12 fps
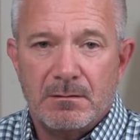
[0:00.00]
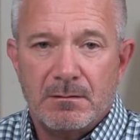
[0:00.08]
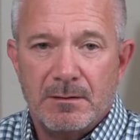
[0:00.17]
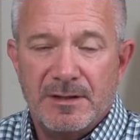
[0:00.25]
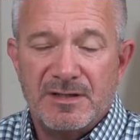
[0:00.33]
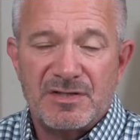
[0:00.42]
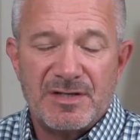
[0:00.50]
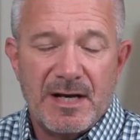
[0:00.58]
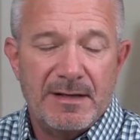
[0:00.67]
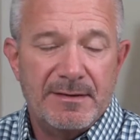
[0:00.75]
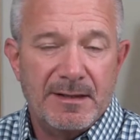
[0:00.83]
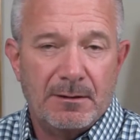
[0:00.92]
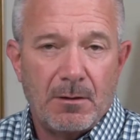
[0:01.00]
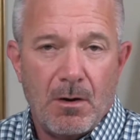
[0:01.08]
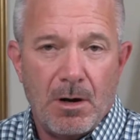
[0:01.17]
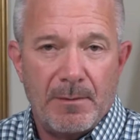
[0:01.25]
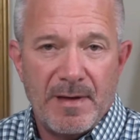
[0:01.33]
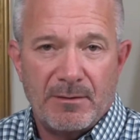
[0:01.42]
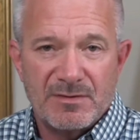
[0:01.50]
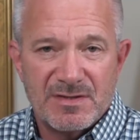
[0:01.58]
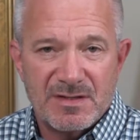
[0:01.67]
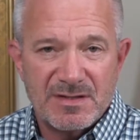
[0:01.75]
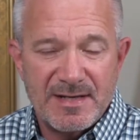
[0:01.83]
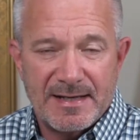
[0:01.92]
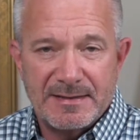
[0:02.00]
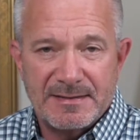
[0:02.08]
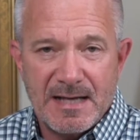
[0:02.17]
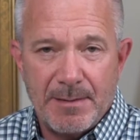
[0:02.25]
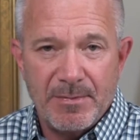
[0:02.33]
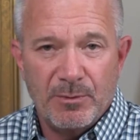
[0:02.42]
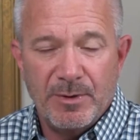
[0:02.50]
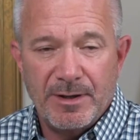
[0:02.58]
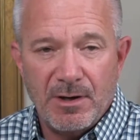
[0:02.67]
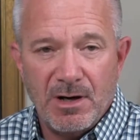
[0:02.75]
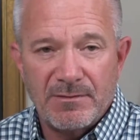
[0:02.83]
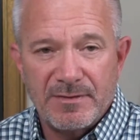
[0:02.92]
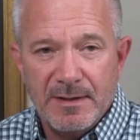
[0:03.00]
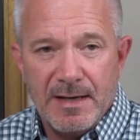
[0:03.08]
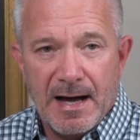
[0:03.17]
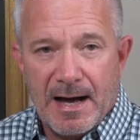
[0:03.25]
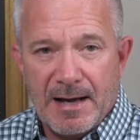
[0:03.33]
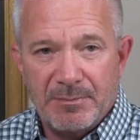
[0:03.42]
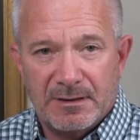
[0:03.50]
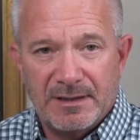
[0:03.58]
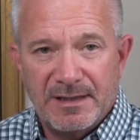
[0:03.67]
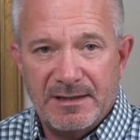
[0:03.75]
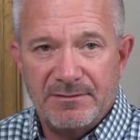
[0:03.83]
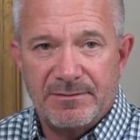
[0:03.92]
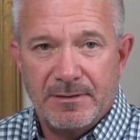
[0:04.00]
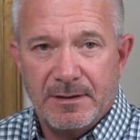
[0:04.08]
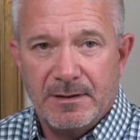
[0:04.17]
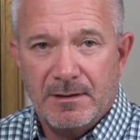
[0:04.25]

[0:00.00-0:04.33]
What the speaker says: initiated the alarm, that was the second time it went off. I believe,